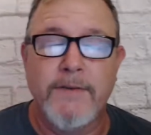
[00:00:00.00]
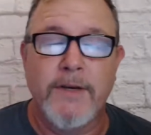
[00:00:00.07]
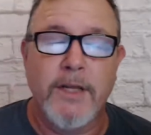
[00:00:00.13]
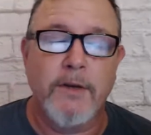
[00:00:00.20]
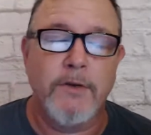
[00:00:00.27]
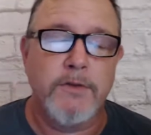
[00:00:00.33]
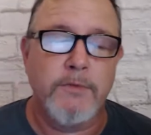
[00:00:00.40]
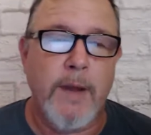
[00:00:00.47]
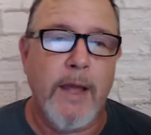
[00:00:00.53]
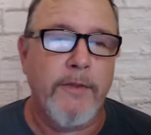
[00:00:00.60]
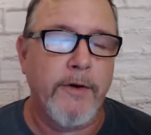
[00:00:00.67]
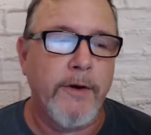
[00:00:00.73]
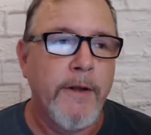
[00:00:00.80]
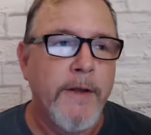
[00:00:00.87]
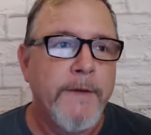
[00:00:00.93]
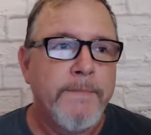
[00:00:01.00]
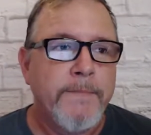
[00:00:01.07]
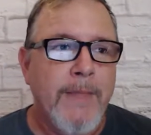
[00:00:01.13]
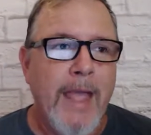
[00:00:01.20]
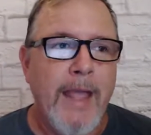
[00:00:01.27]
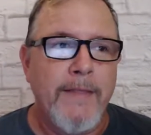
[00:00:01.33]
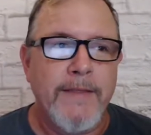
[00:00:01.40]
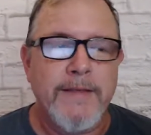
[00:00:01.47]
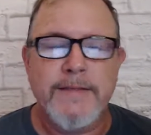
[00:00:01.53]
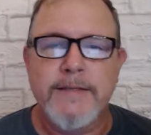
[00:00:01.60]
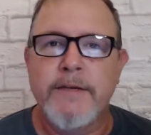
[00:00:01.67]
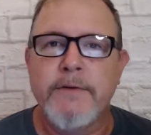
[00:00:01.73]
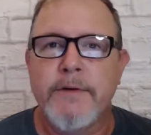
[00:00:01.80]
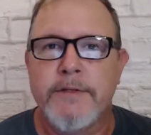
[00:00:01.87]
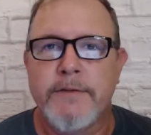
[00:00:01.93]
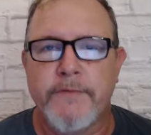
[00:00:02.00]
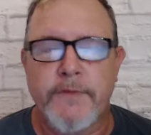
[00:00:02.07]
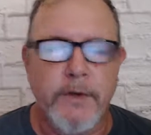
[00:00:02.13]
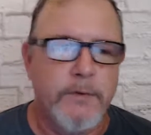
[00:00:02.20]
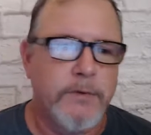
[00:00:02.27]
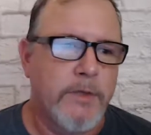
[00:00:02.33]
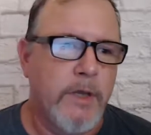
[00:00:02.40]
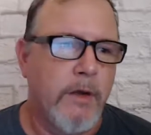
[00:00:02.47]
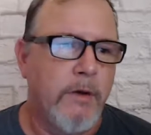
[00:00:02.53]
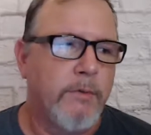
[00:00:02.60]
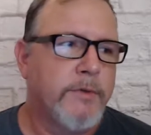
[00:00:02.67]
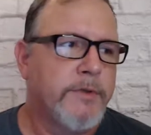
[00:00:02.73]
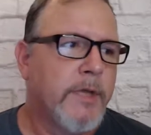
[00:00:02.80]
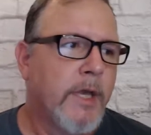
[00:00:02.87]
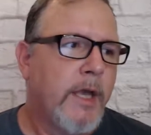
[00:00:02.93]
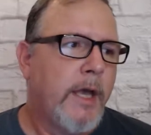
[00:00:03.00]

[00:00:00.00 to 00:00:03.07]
videos rather, and the series of those goes.